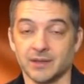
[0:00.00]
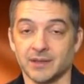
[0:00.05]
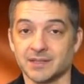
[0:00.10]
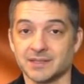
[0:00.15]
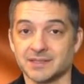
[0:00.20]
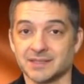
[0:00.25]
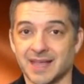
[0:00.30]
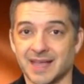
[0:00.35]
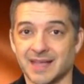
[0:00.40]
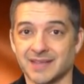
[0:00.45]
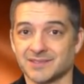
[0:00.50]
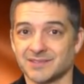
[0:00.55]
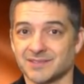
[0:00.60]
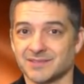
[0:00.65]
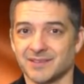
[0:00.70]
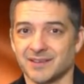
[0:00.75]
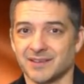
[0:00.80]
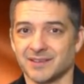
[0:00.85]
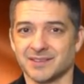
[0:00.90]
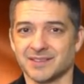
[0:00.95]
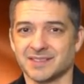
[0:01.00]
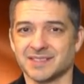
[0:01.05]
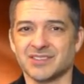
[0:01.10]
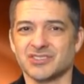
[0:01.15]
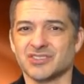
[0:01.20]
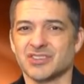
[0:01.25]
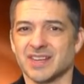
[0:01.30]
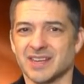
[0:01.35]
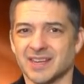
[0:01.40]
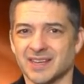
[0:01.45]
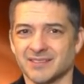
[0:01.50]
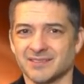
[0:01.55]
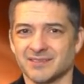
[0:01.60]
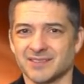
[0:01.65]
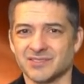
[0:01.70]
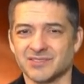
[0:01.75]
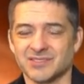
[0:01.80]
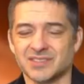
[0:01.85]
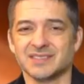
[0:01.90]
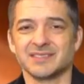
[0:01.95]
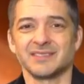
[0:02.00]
It's not cheating, that's just